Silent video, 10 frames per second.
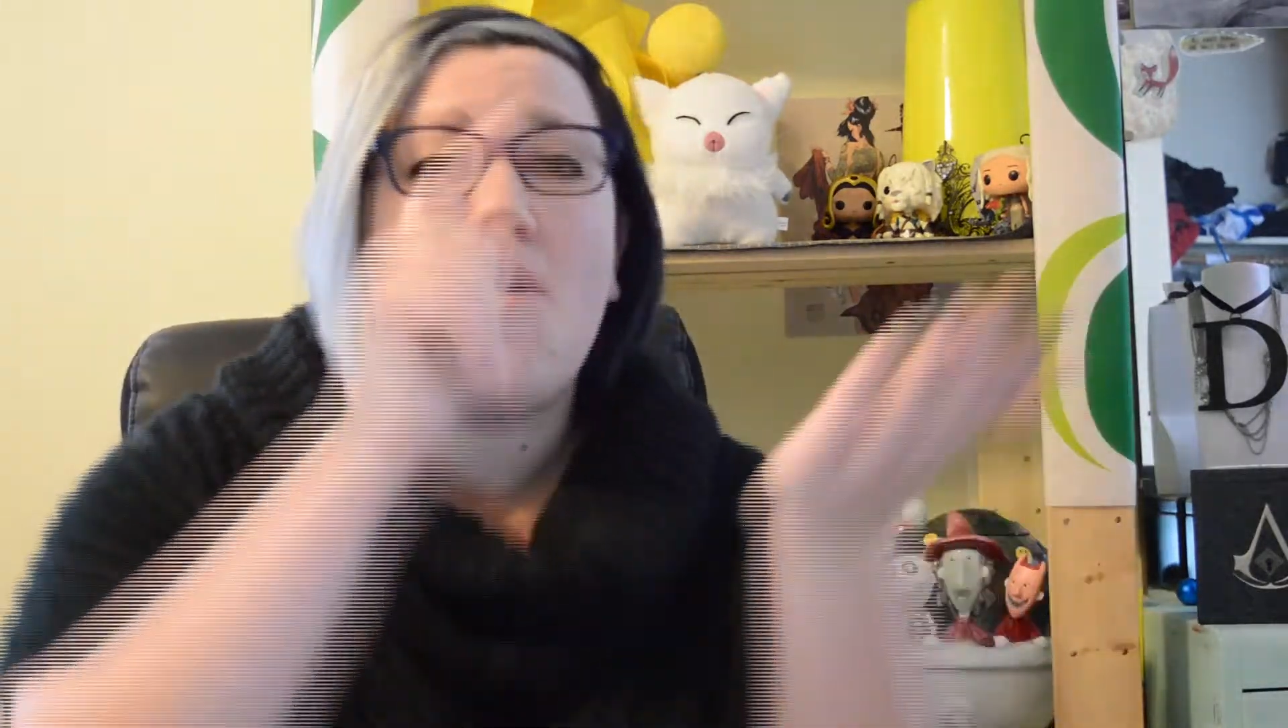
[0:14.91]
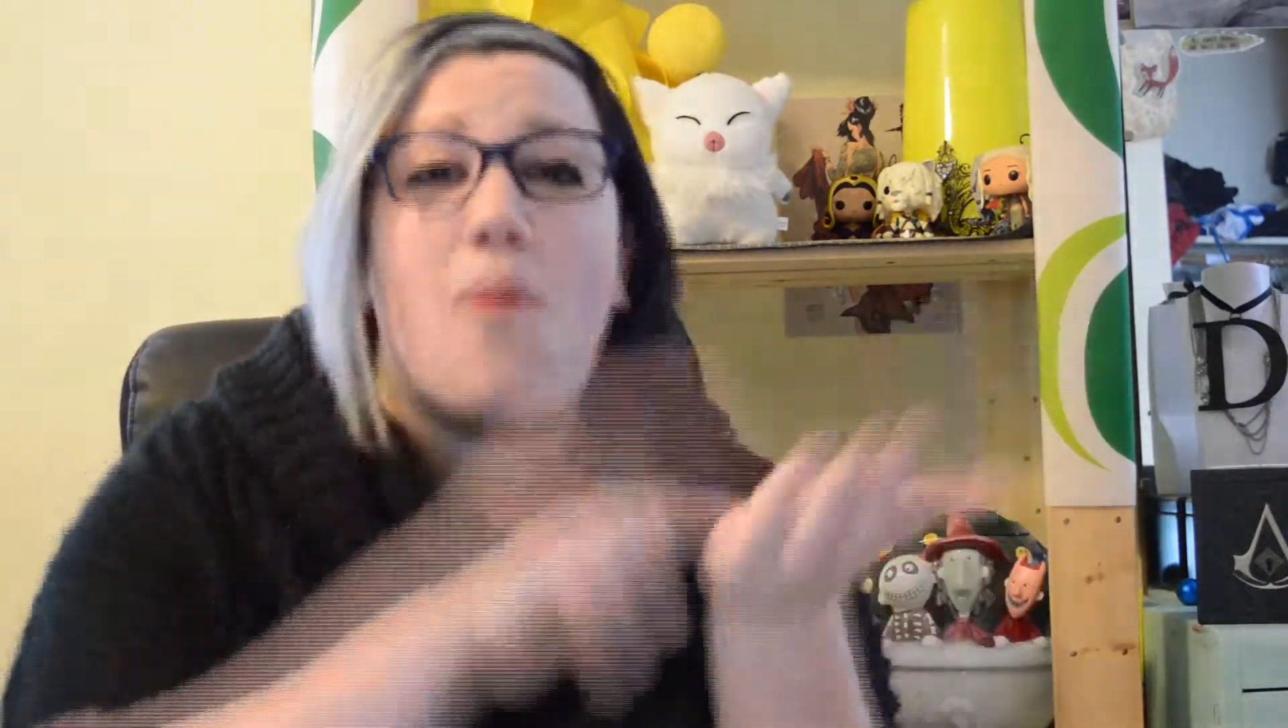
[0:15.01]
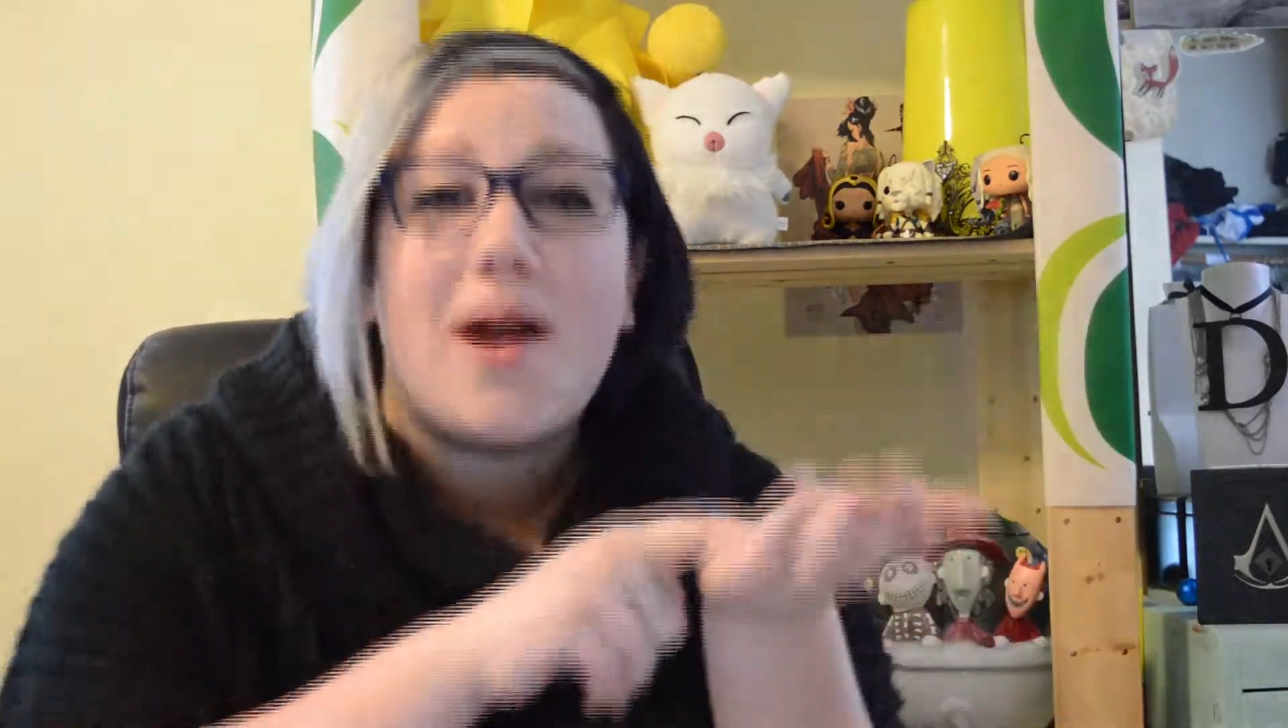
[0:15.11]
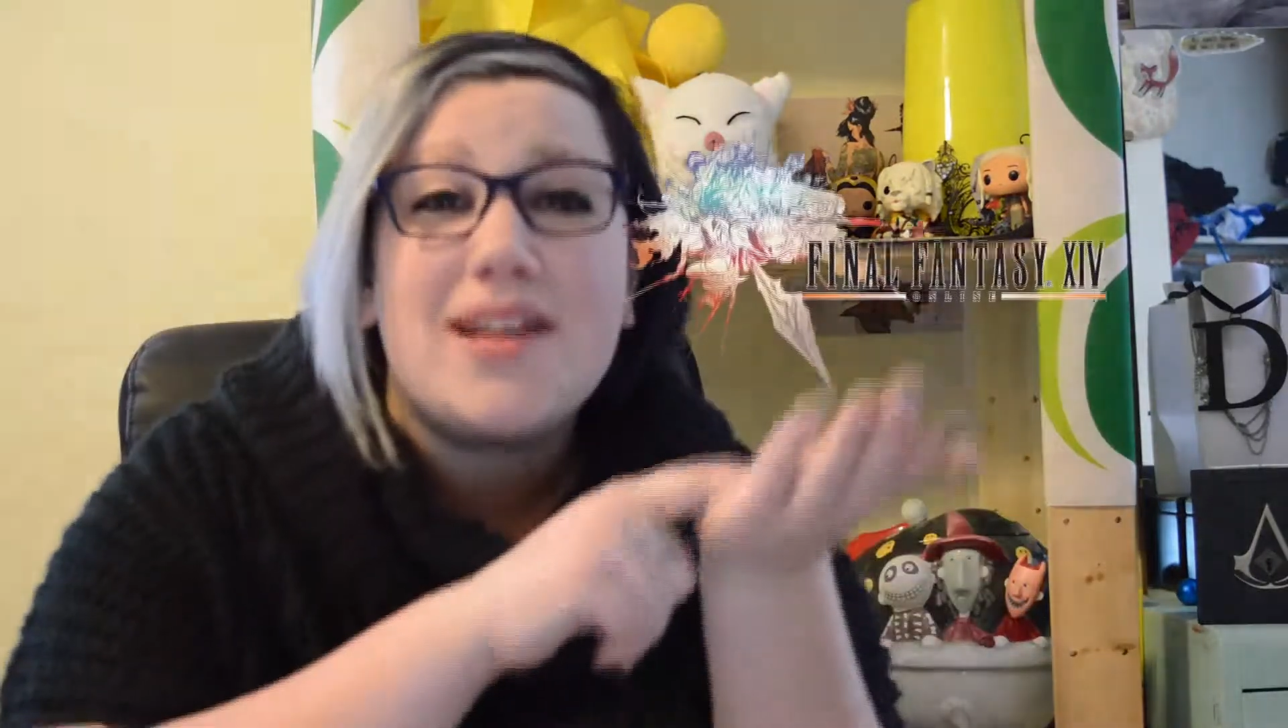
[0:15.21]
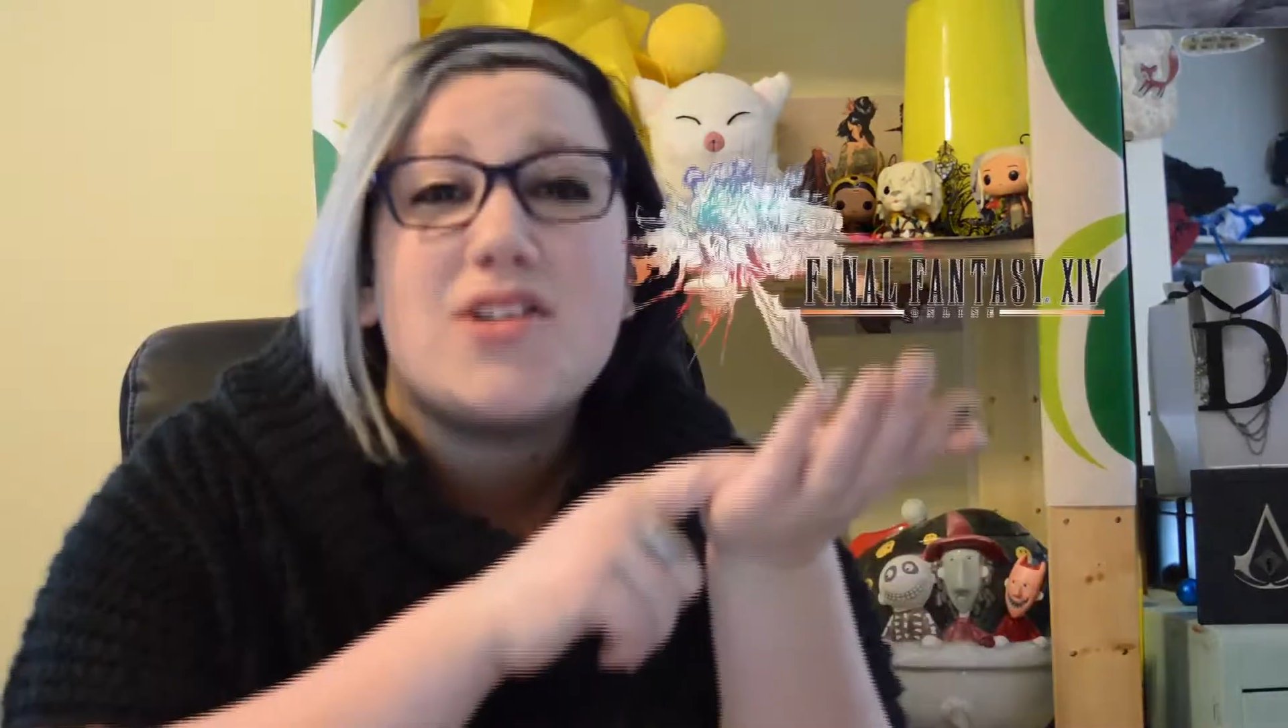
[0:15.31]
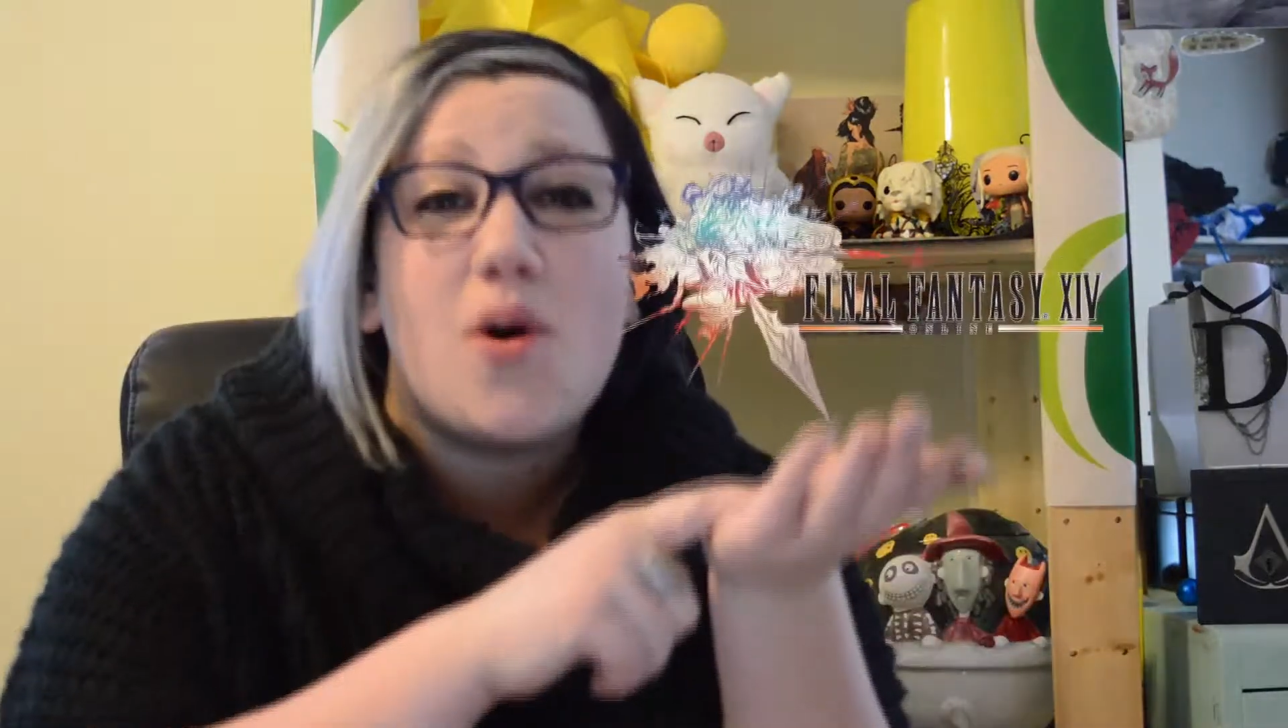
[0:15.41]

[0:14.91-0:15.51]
One is